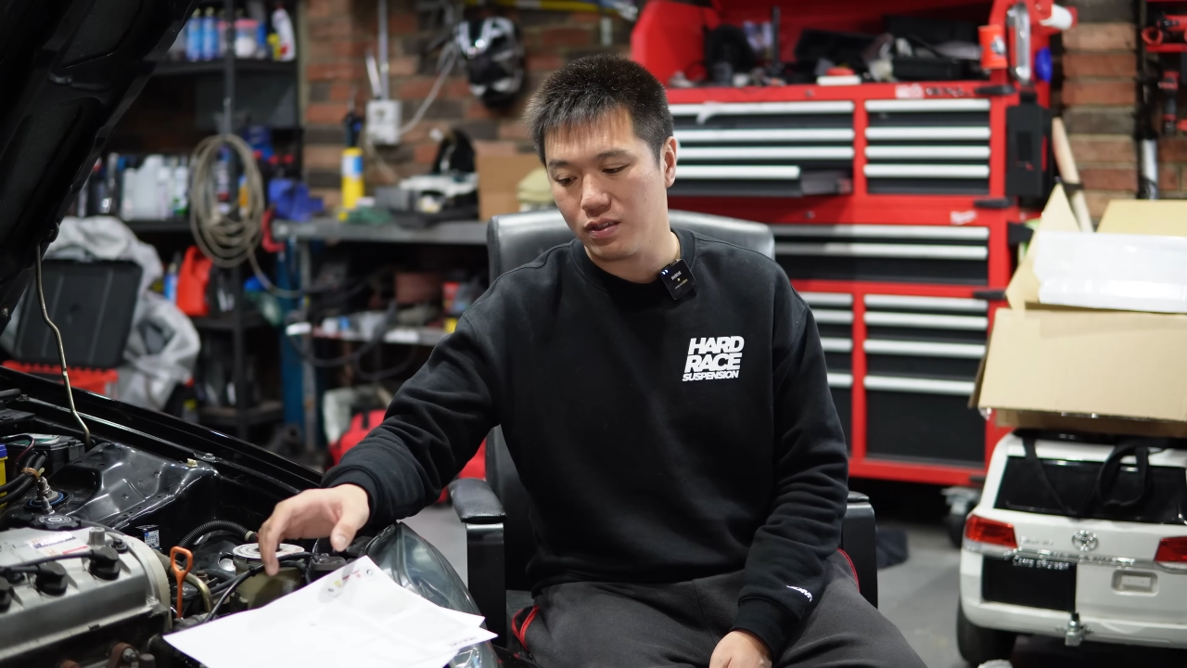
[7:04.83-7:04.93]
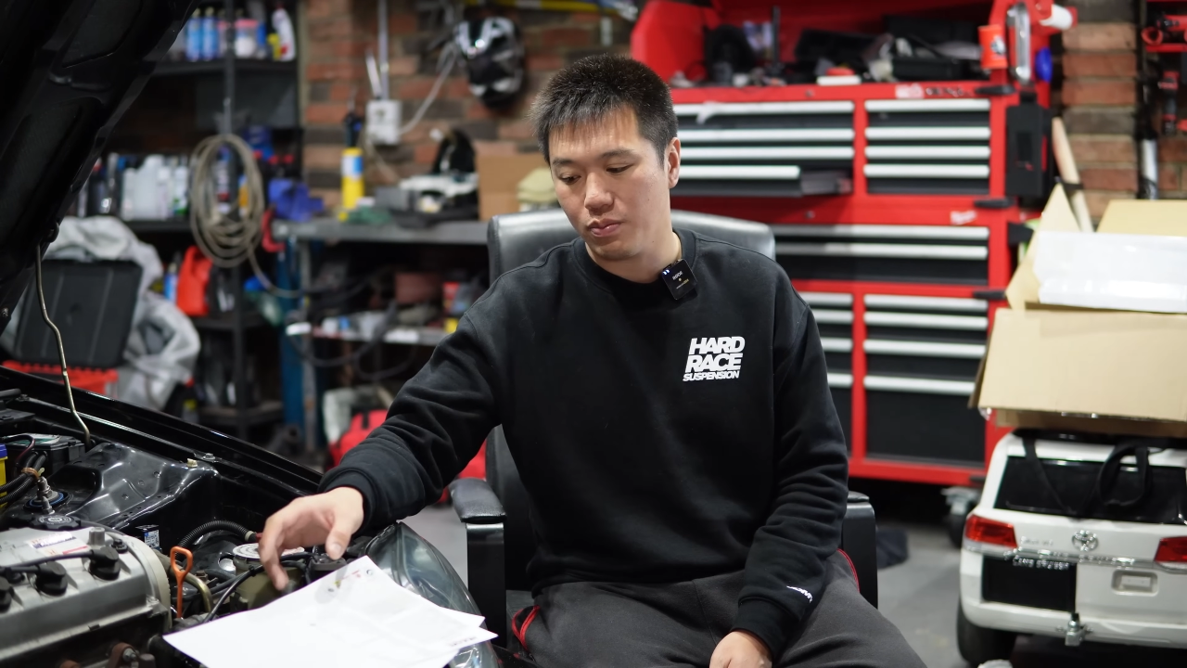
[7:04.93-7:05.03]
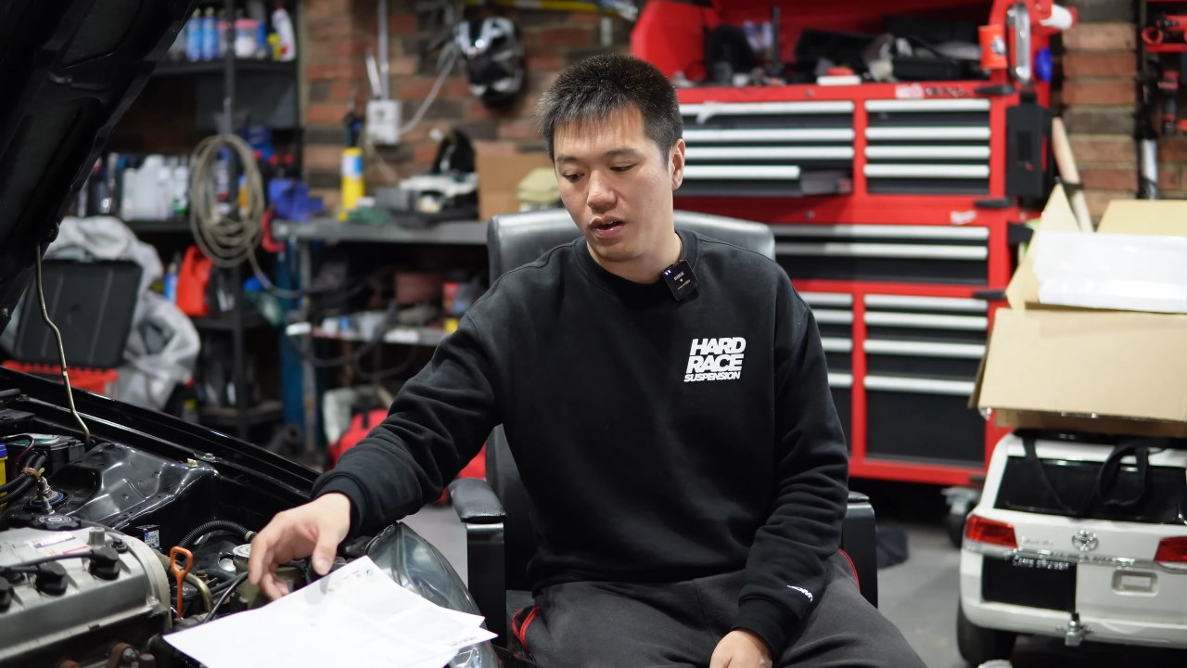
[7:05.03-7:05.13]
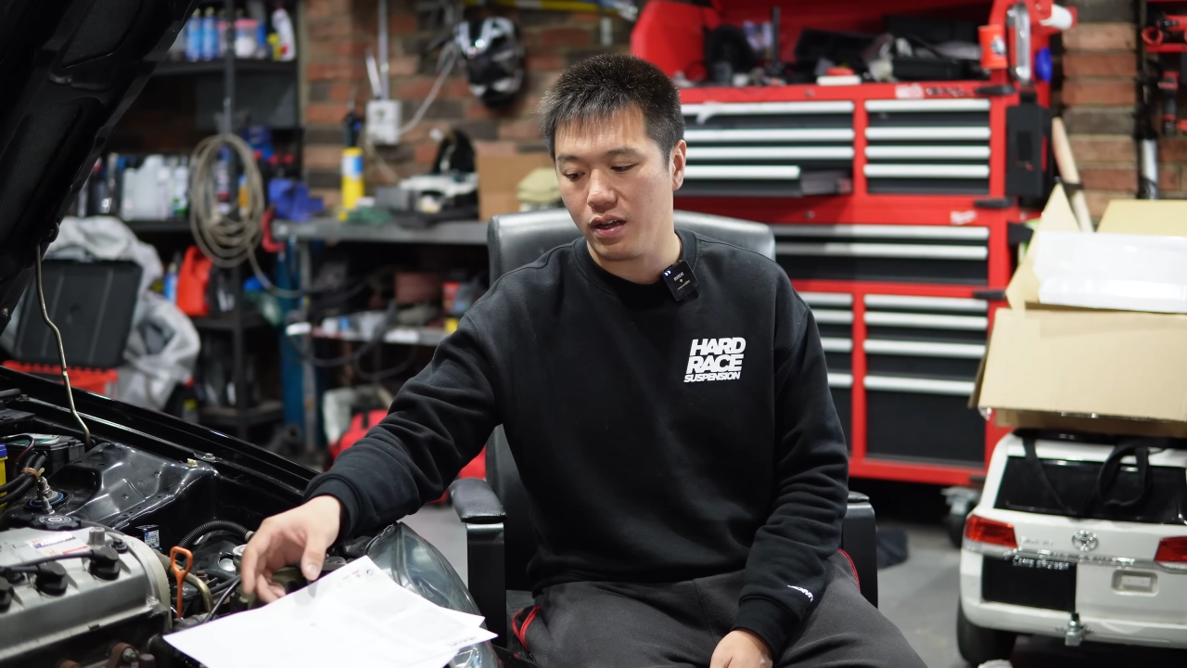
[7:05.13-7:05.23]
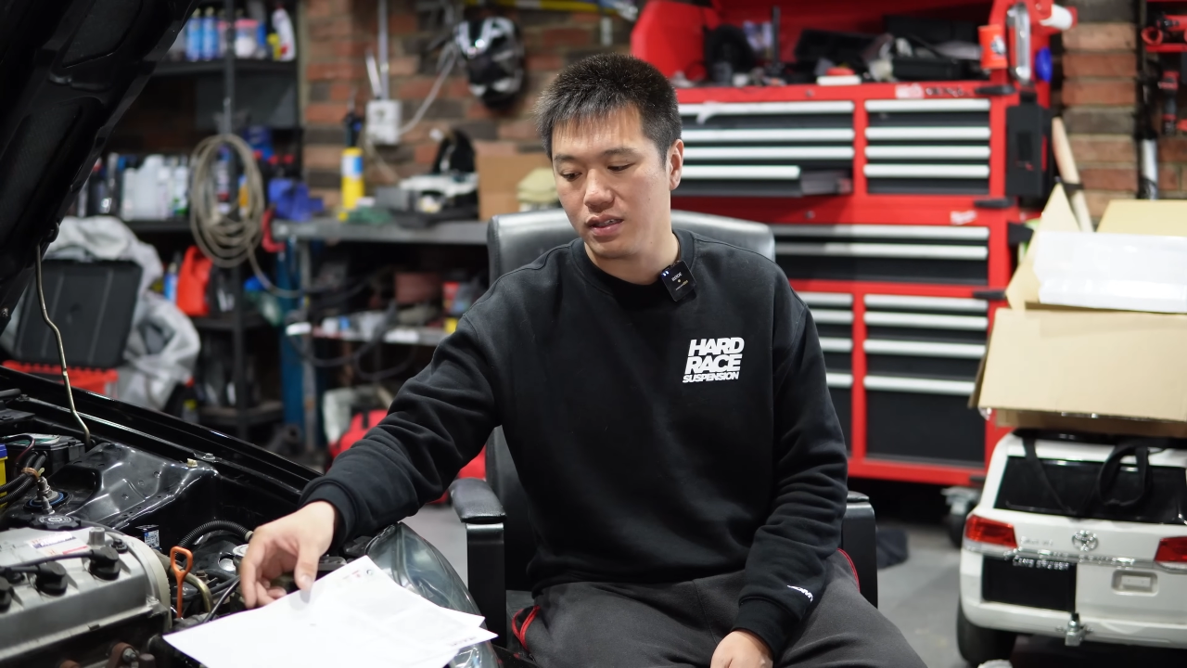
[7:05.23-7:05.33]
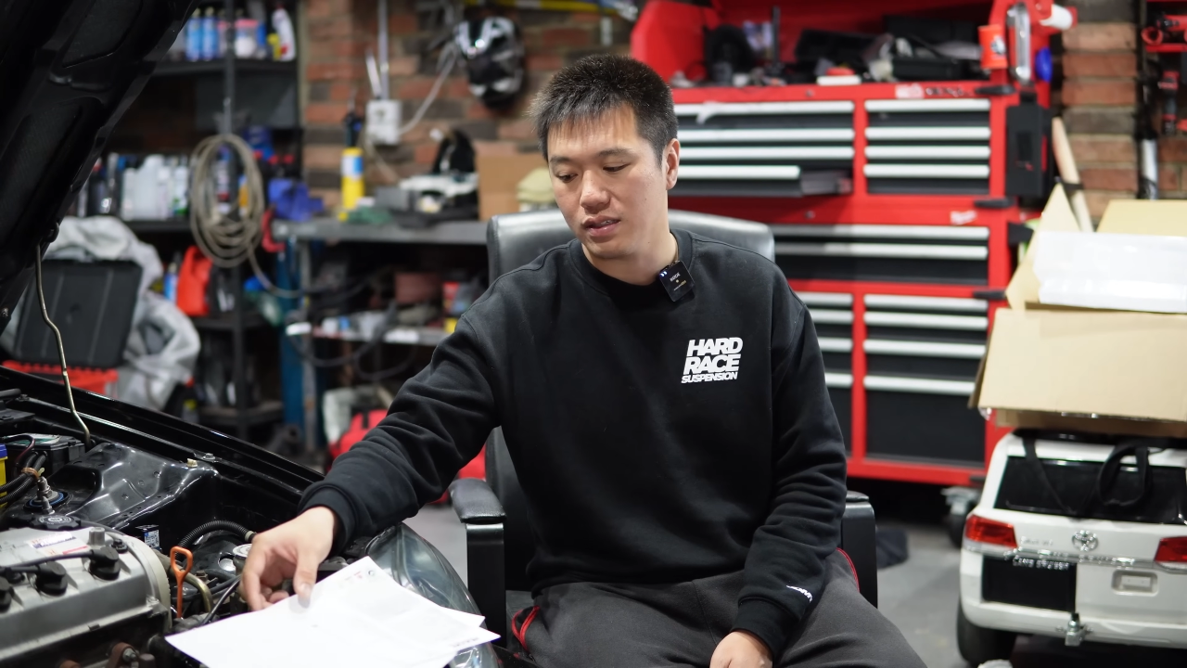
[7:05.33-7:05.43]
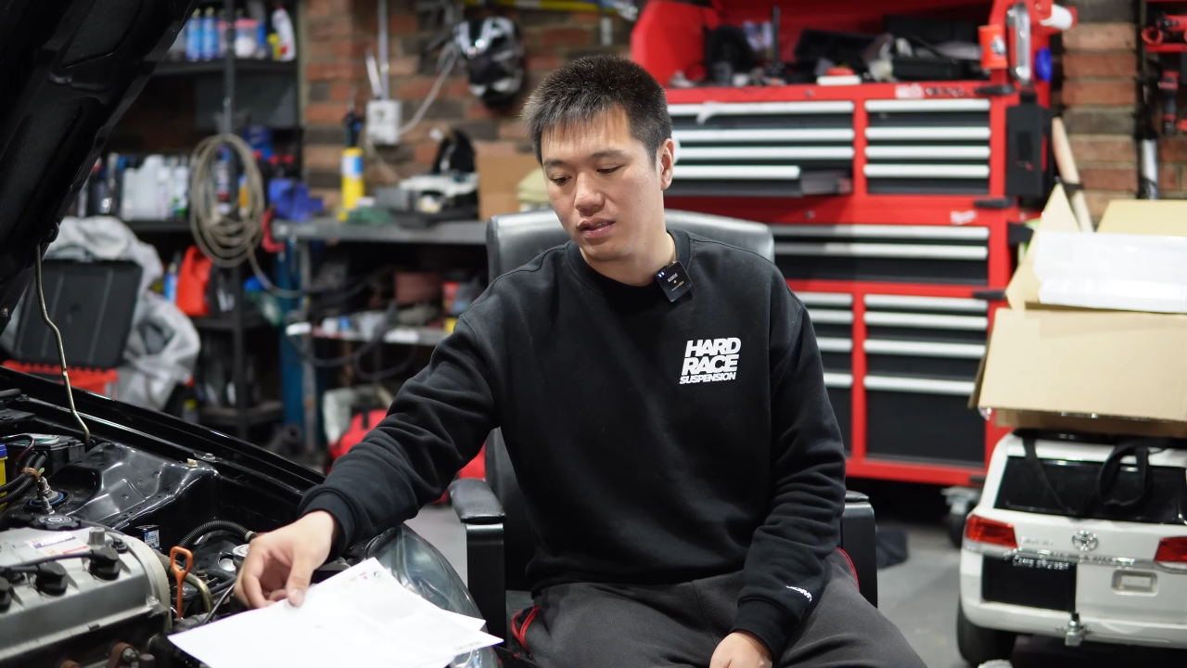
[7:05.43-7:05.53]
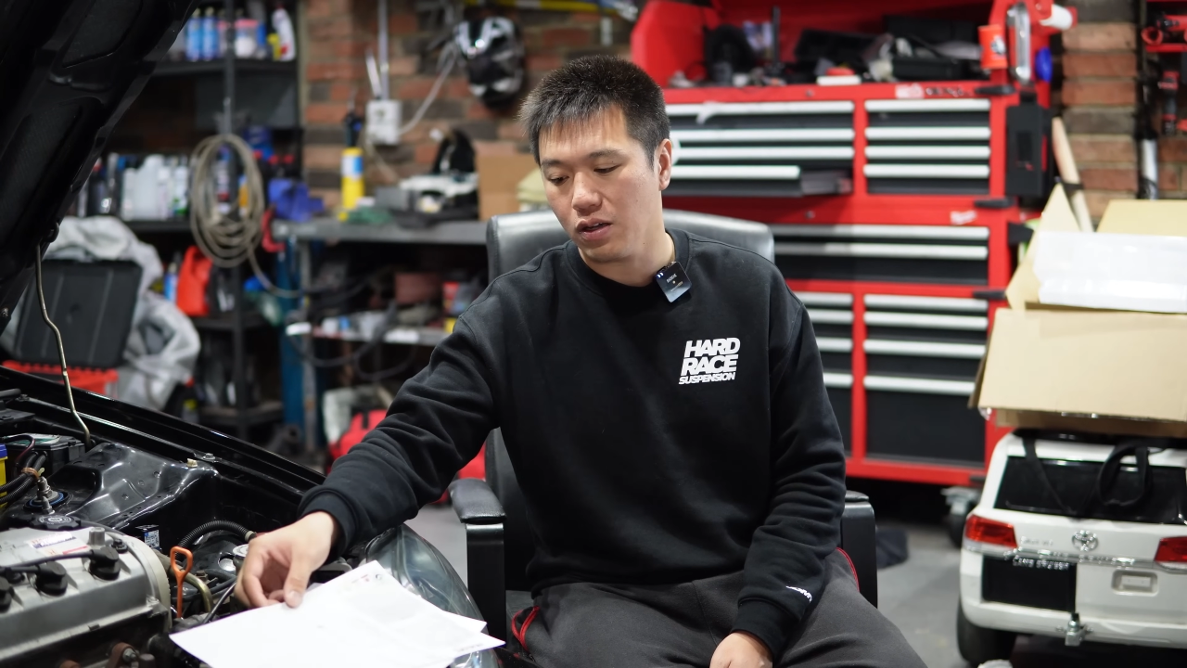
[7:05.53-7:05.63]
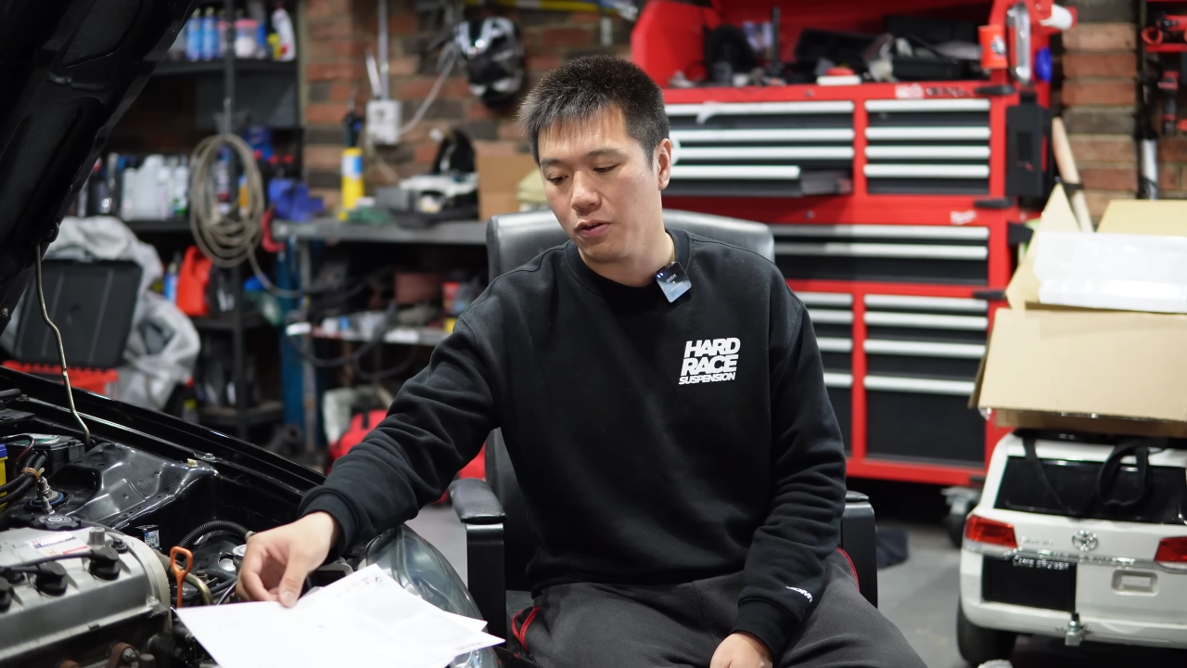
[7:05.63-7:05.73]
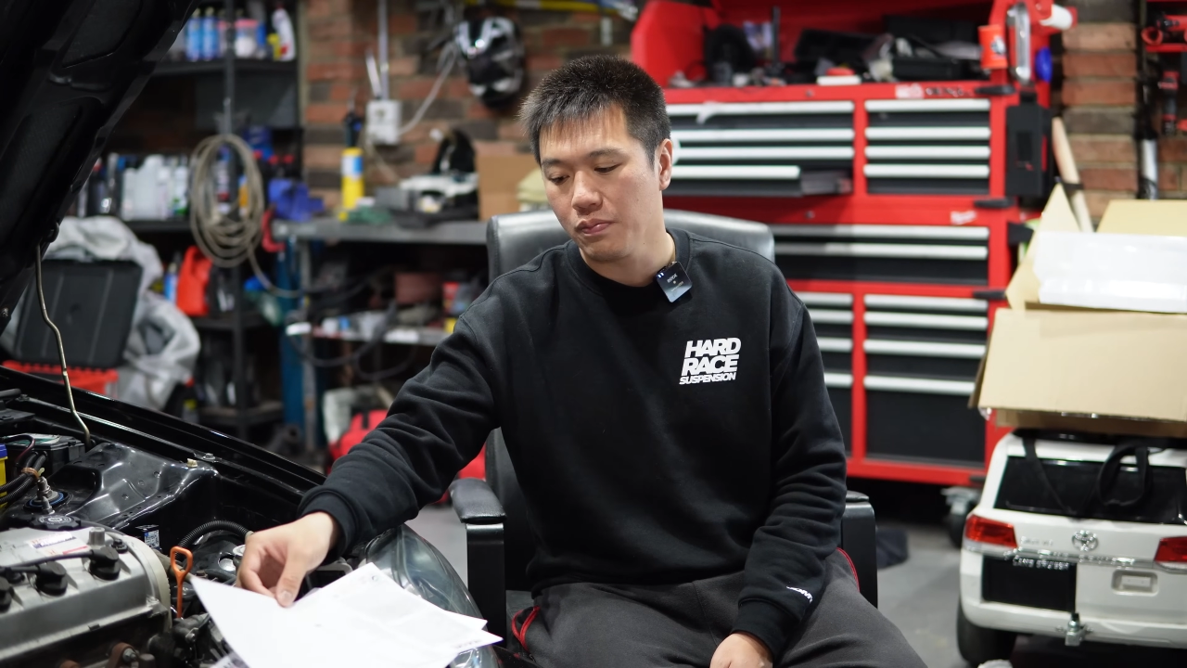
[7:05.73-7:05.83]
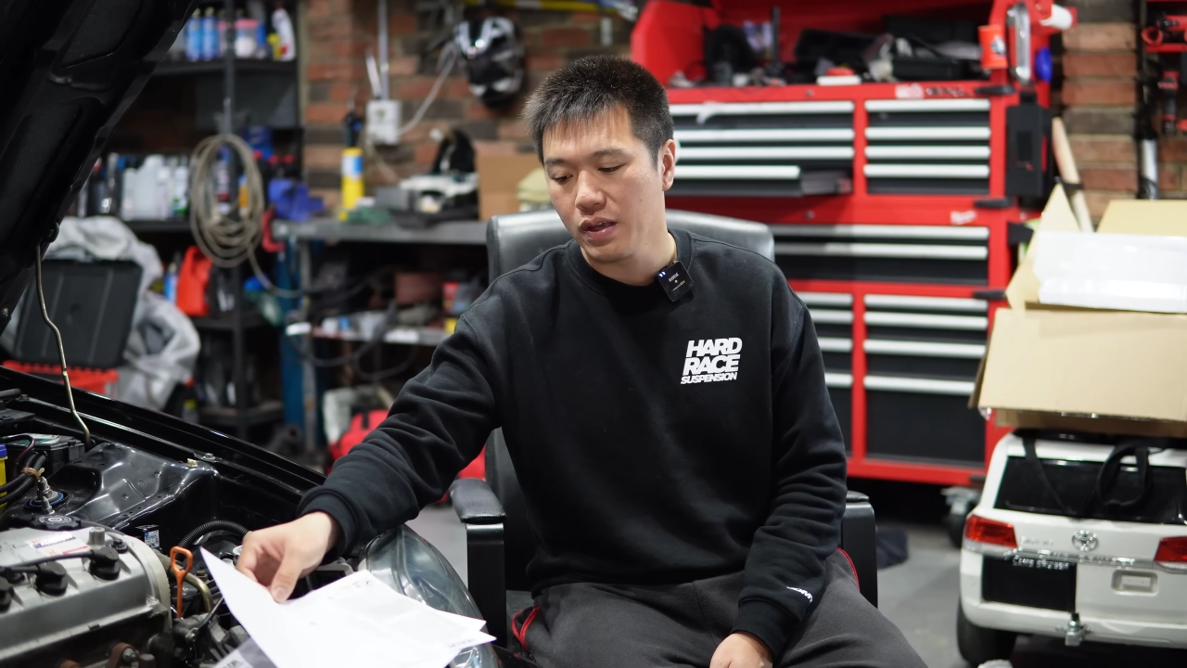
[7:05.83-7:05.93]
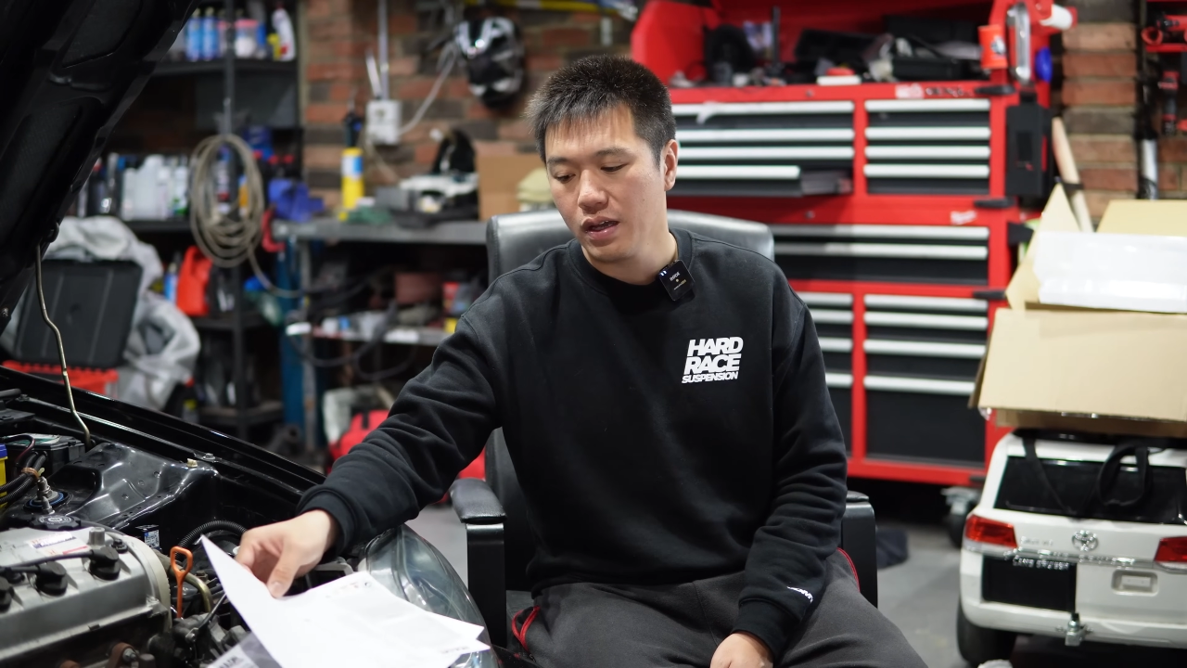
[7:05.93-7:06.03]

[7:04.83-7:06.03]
surprising. So